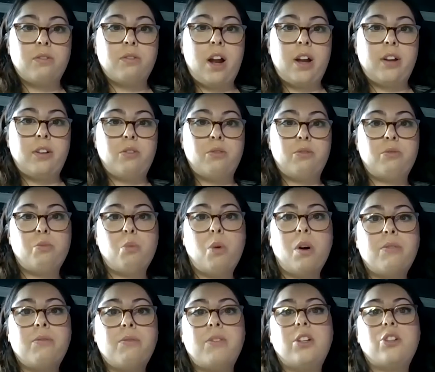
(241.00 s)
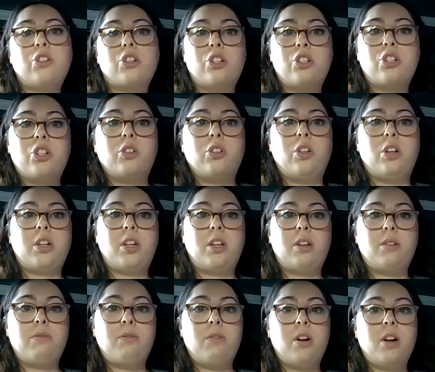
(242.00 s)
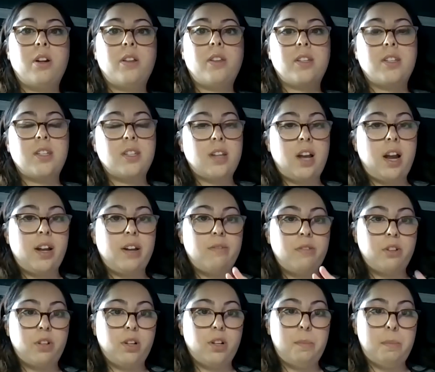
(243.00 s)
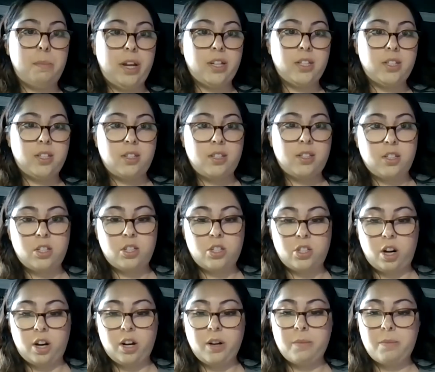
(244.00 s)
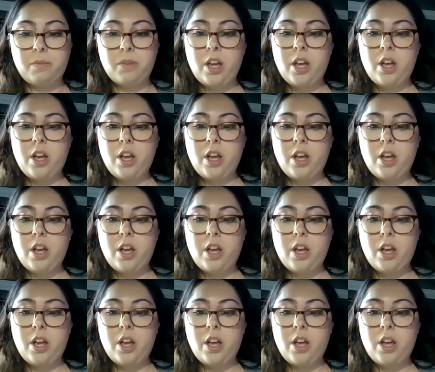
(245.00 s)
of kind of what features you're looking for, this is kind of a good basis to start.